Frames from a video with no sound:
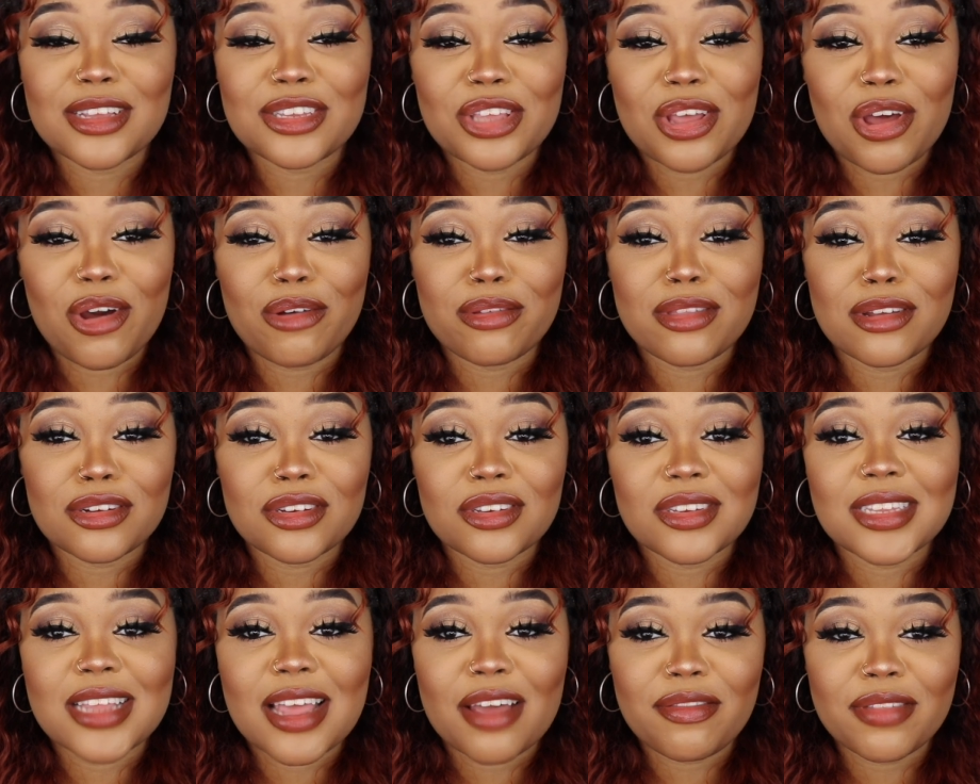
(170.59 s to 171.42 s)
So
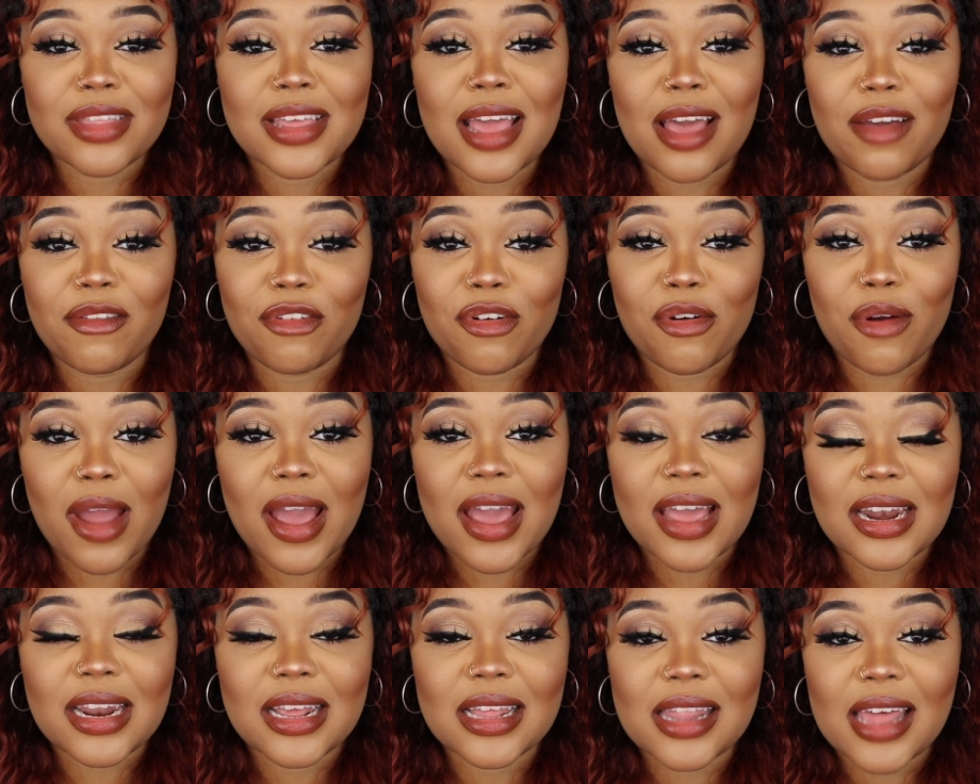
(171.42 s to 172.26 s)
there's definitely a
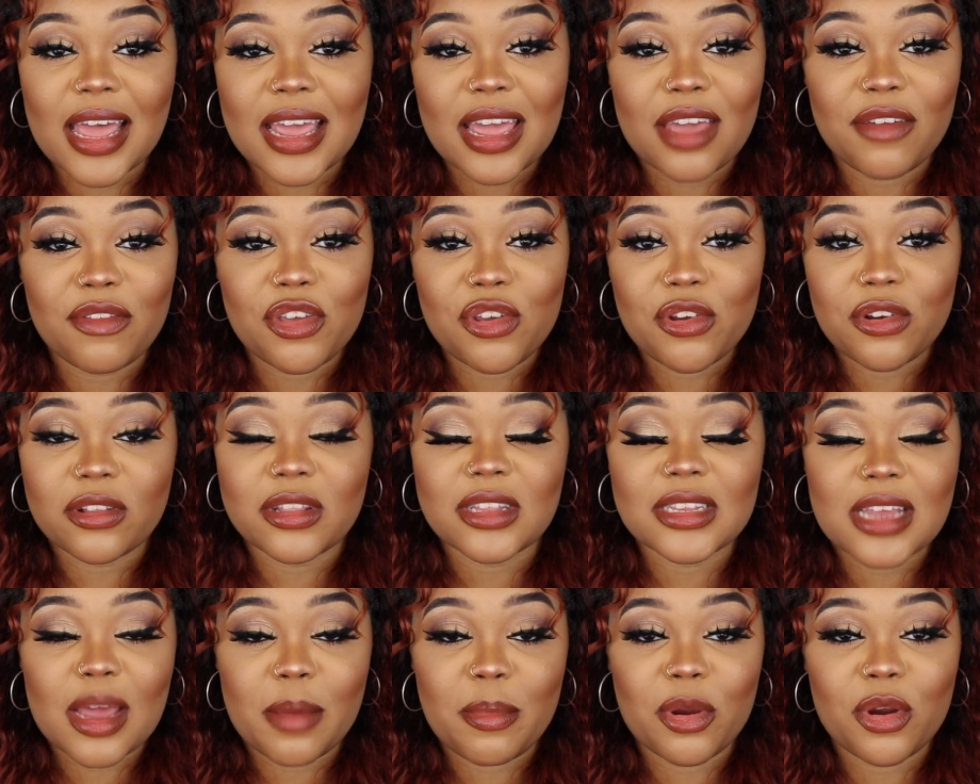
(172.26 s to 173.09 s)
variety. Like if you're
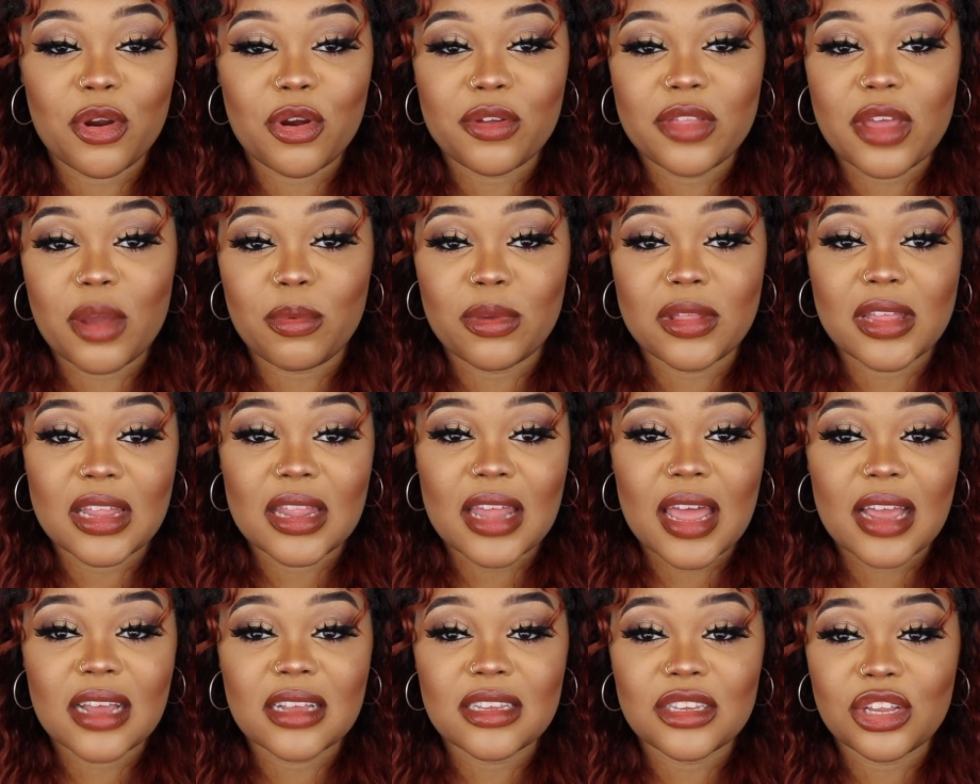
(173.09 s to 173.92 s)
the type of girl that really
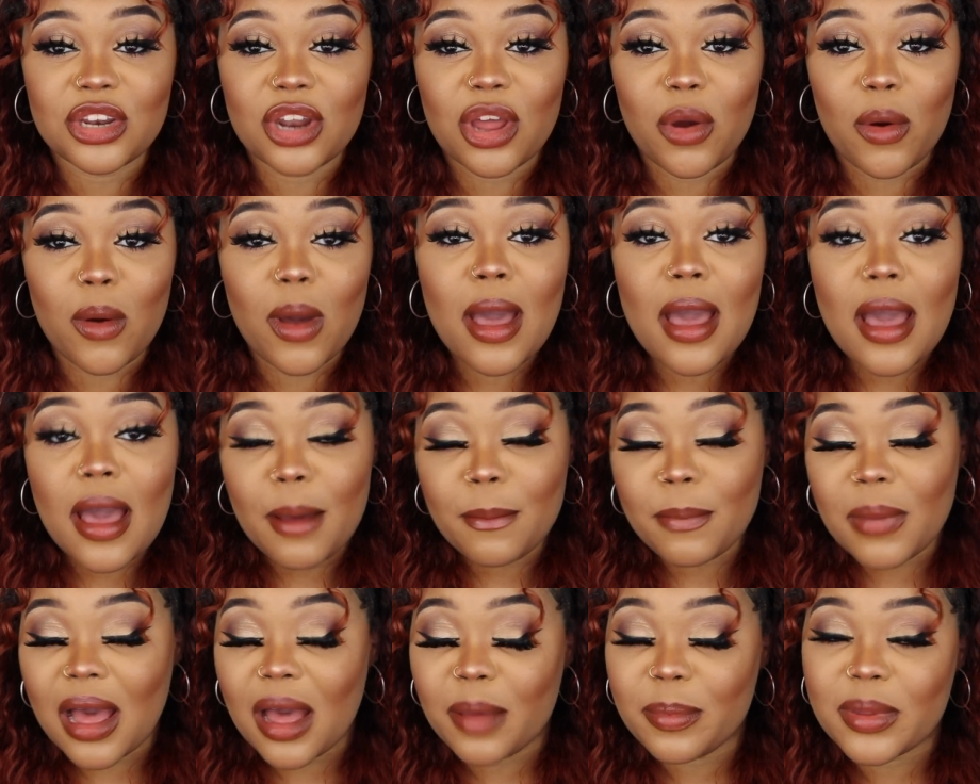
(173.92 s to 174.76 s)
likes, you know,
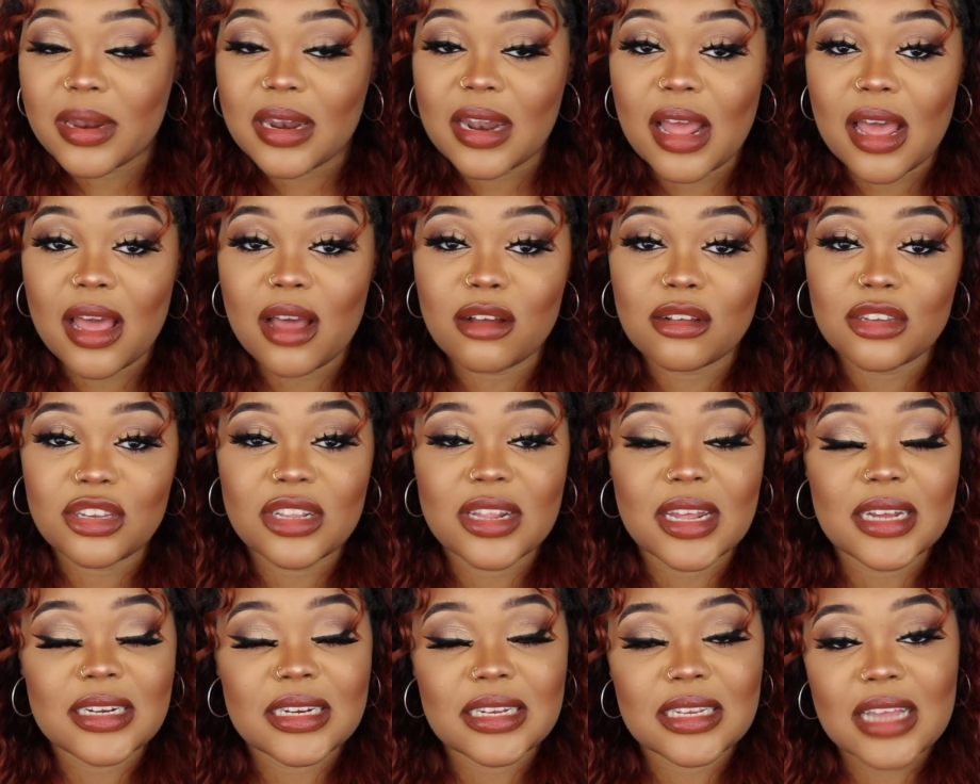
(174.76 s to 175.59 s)
popping nails, you
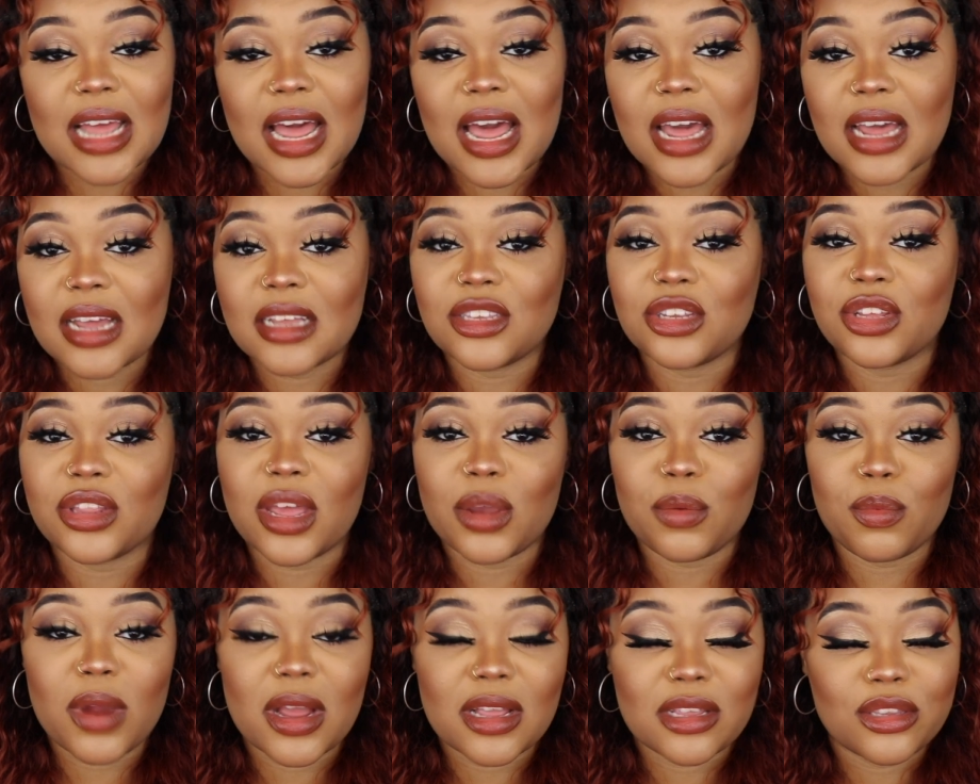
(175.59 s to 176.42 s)
like designs, you
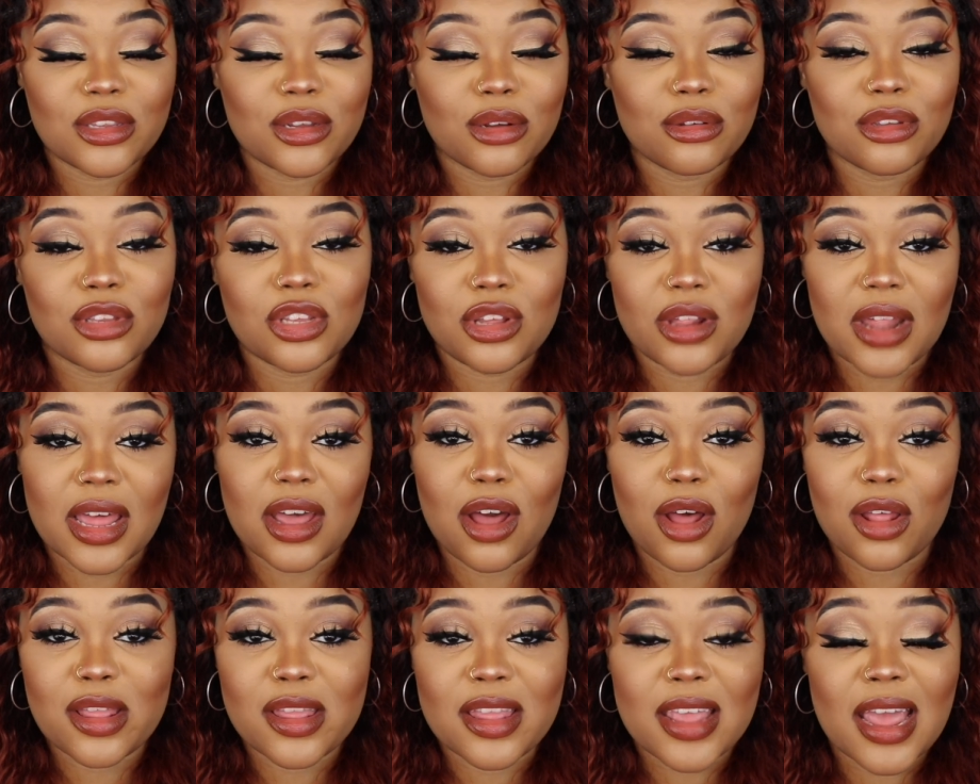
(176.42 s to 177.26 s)
like rhinestones, you like
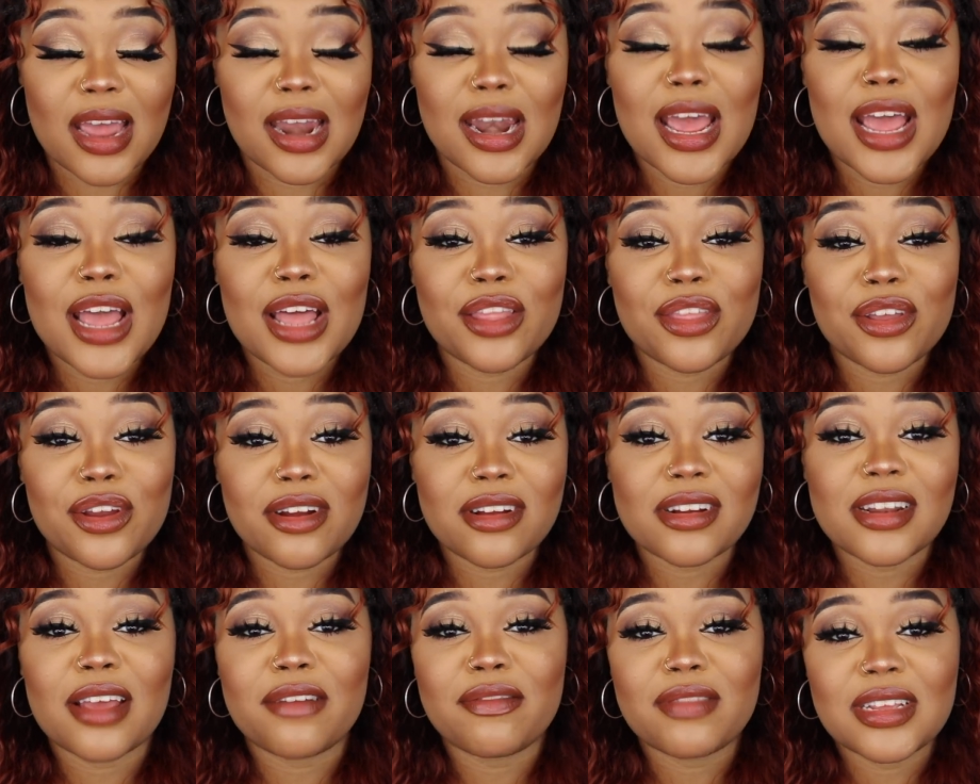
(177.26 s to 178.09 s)
all of that, there
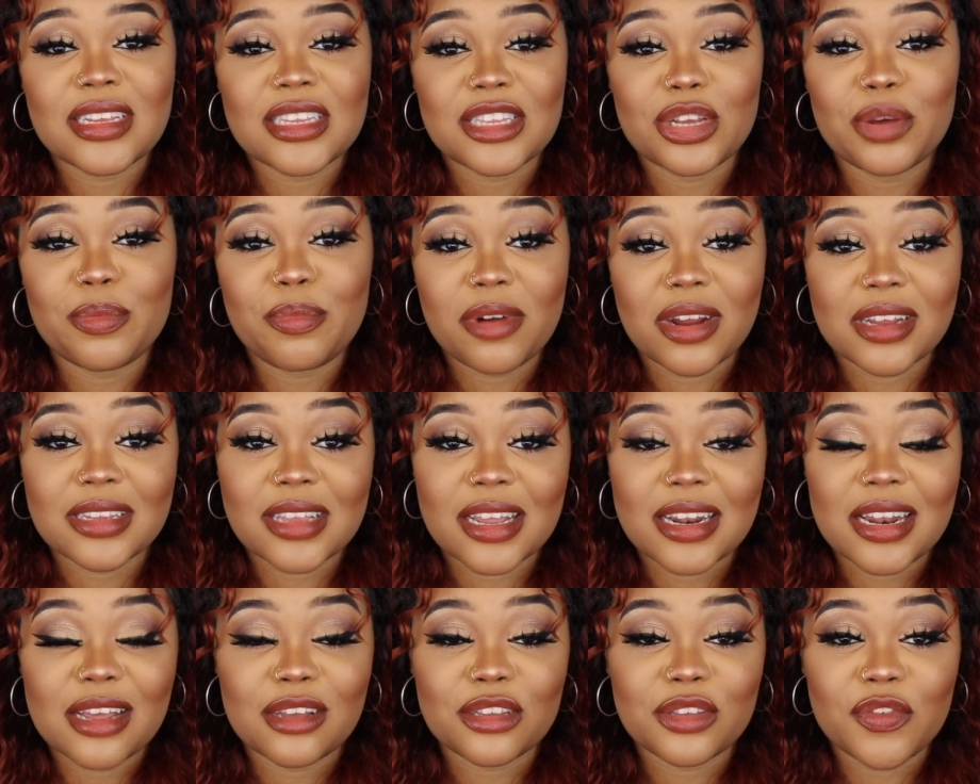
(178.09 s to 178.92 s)
are definitely still
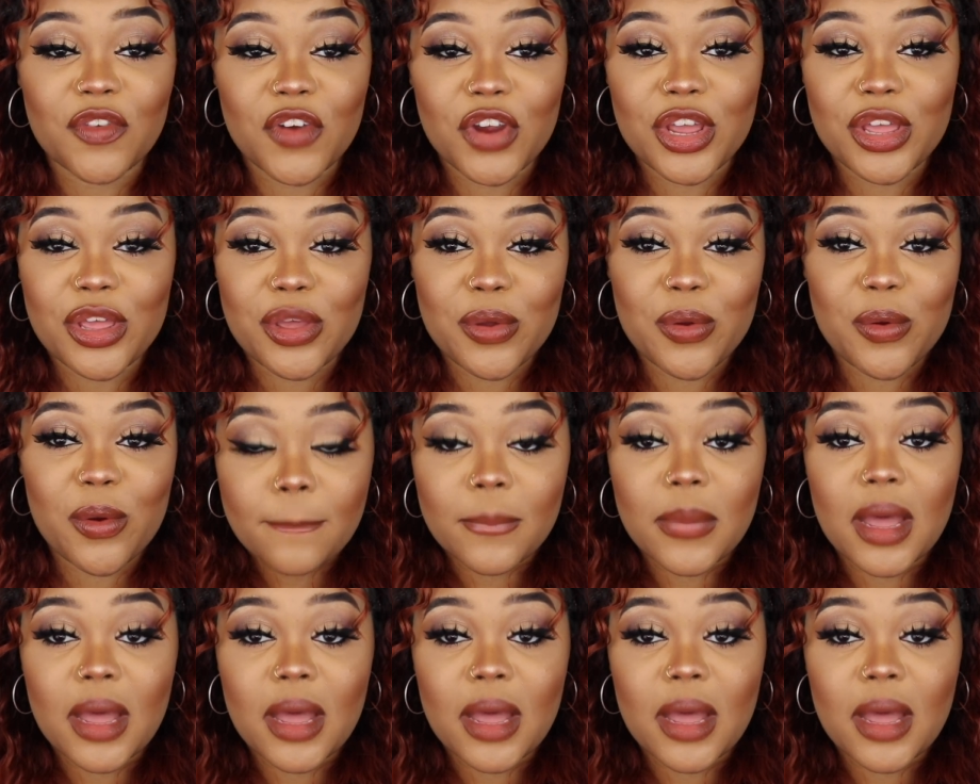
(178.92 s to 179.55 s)
press-on nails for you.